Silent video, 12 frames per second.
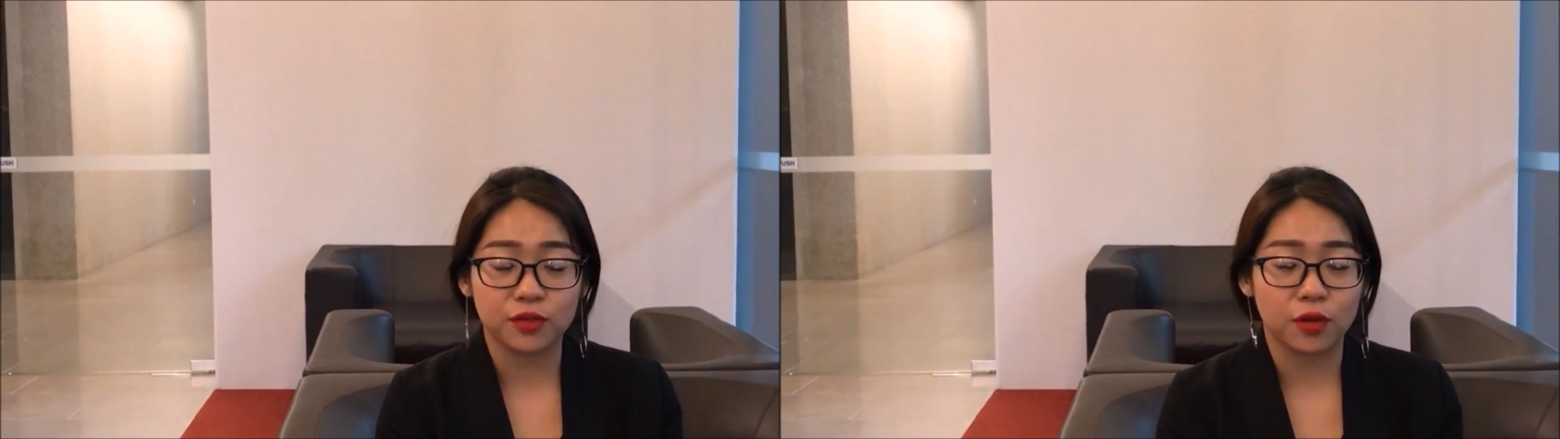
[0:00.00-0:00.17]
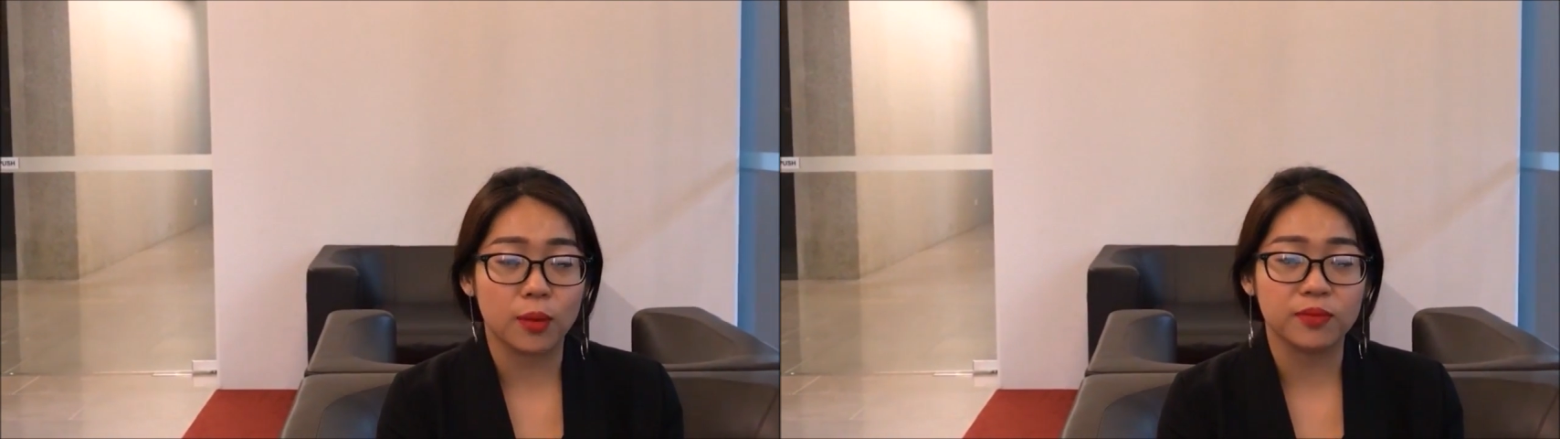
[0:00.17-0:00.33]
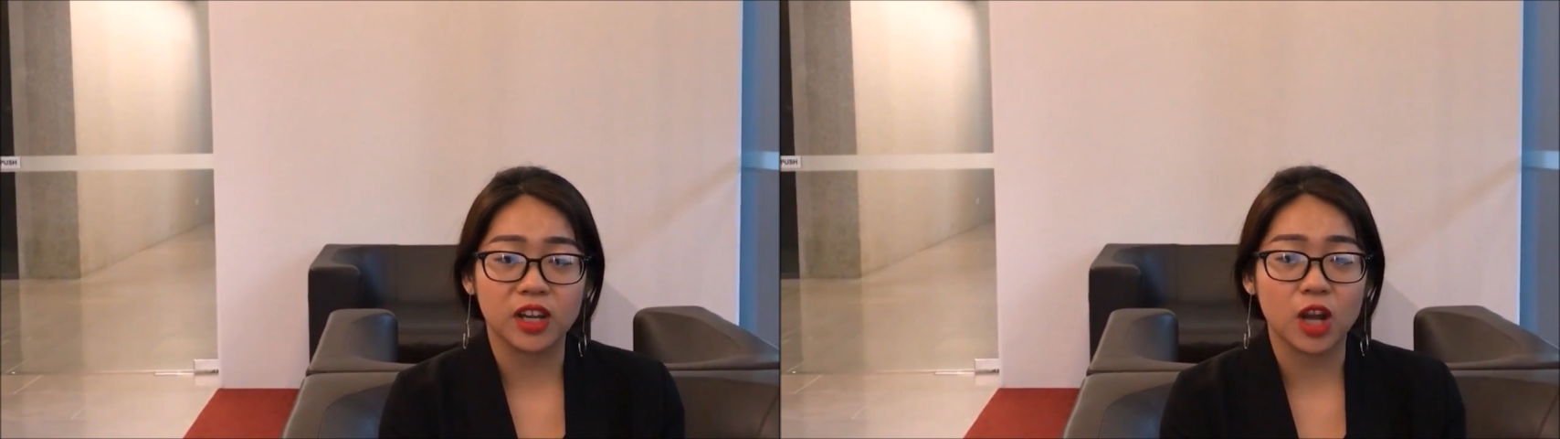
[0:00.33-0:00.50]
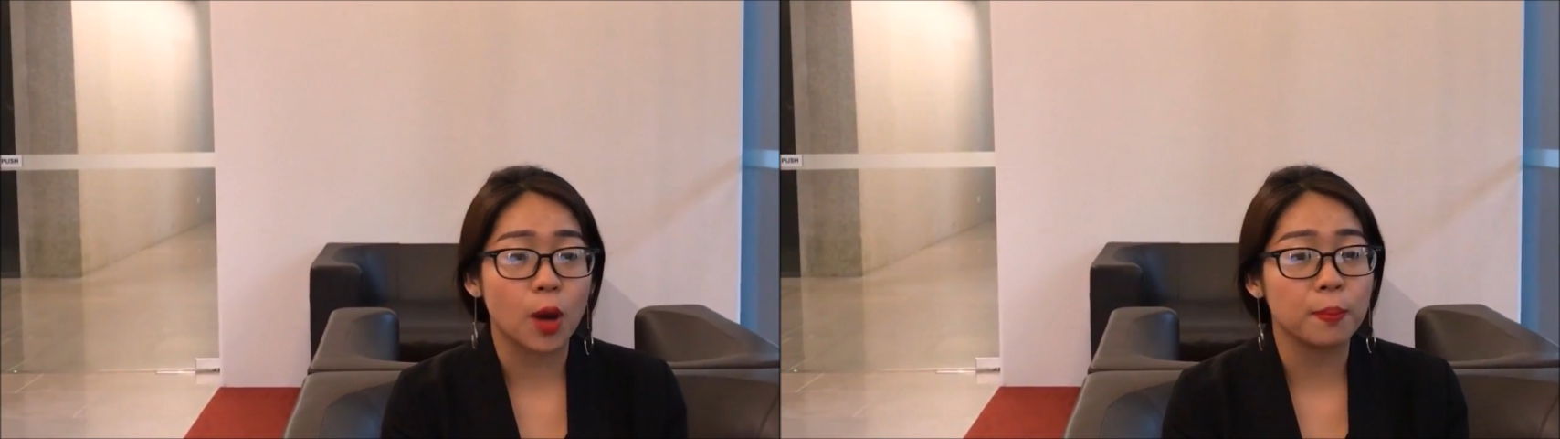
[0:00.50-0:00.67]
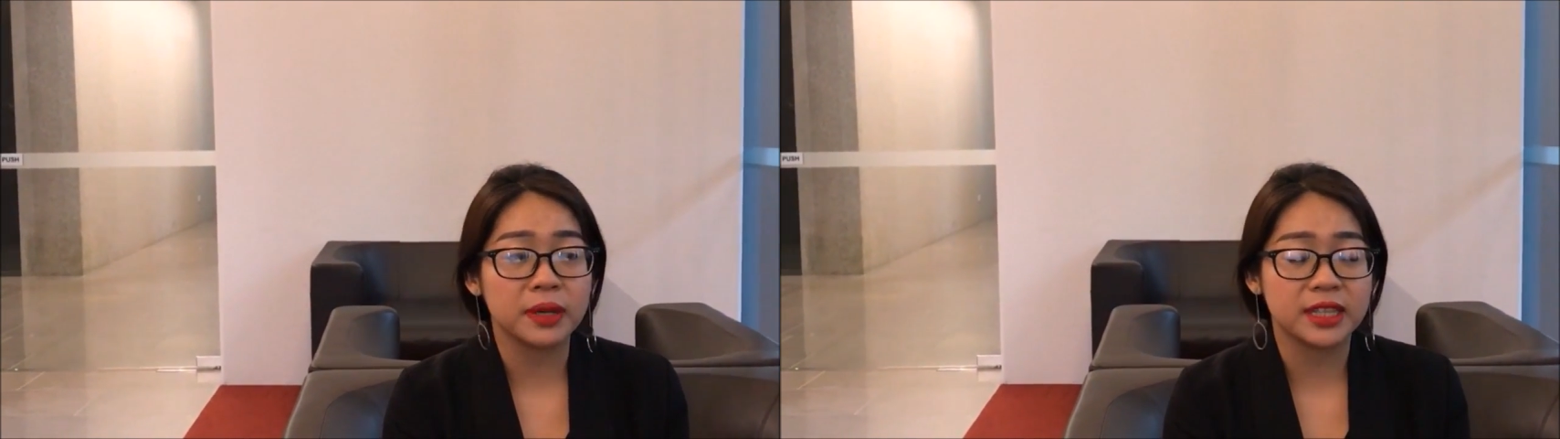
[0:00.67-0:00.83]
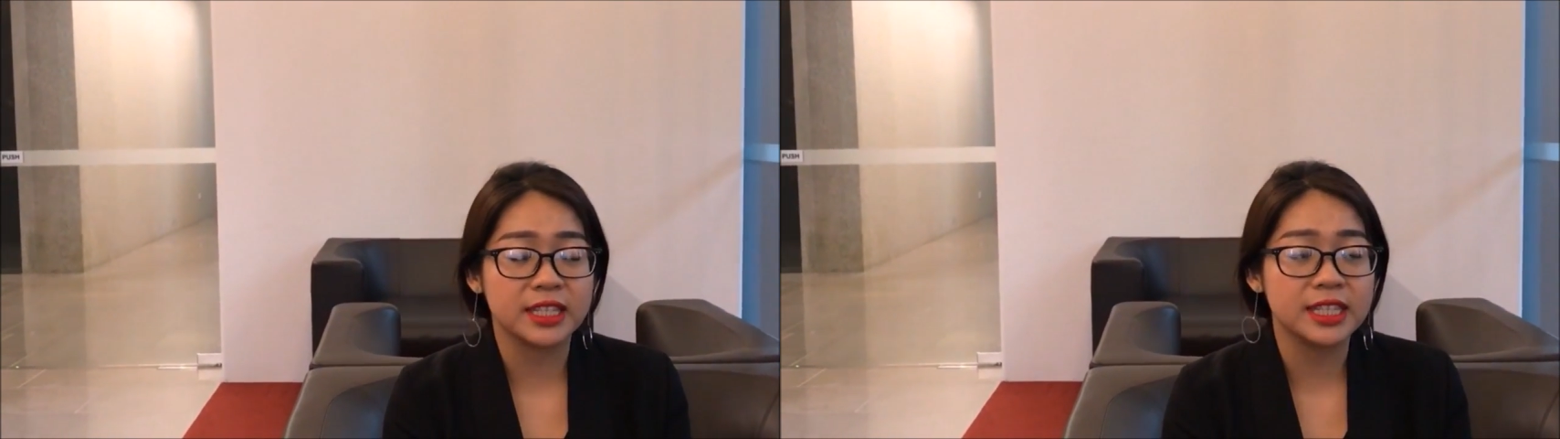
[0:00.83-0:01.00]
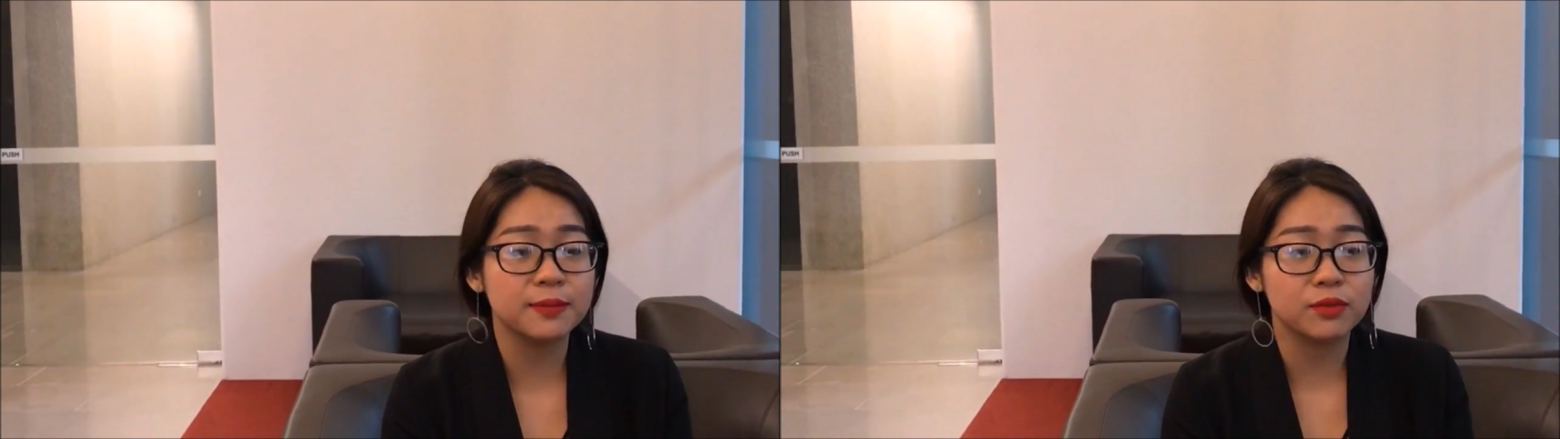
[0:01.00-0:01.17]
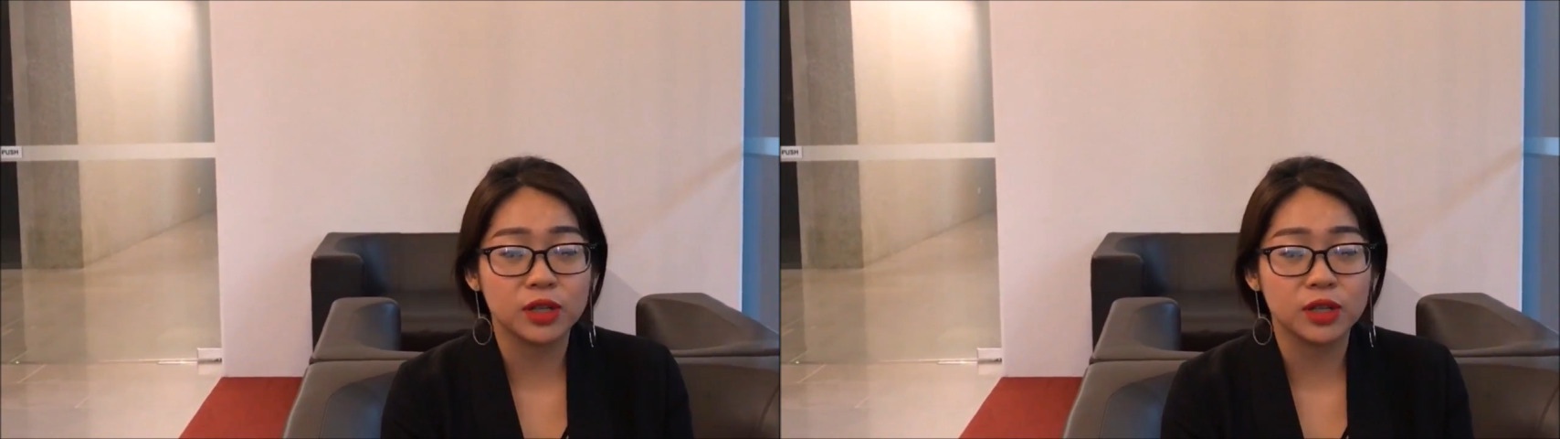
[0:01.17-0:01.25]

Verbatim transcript: from the competitive